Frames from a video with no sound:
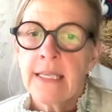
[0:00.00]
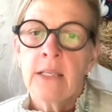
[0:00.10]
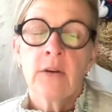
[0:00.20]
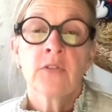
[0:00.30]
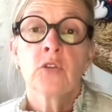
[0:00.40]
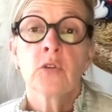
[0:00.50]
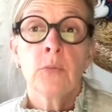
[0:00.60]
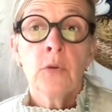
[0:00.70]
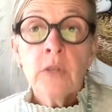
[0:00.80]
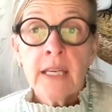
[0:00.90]
And you have to
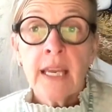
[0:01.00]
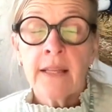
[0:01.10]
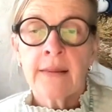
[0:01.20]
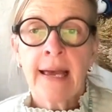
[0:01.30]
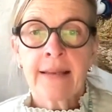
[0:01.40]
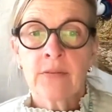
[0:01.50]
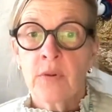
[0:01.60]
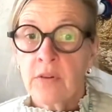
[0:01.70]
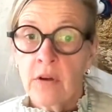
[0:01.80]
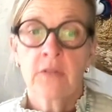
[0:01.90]
communicate that
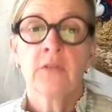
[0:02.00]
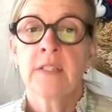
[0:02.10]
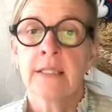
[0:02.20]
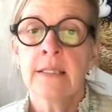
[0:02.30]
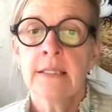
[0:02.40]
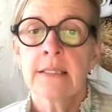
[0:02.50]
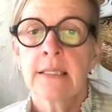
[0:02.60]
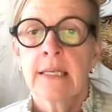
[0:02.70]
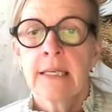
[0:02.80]
with confidence.